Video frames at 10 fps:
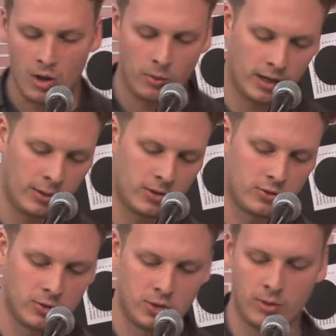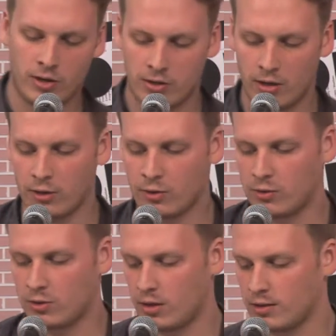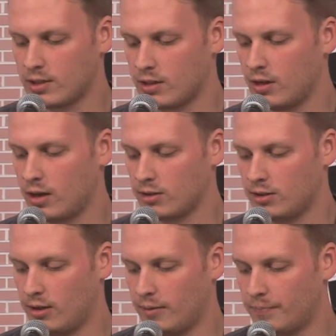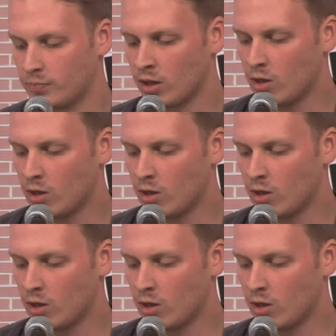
when I withdrew $200 for drugs at a goth club.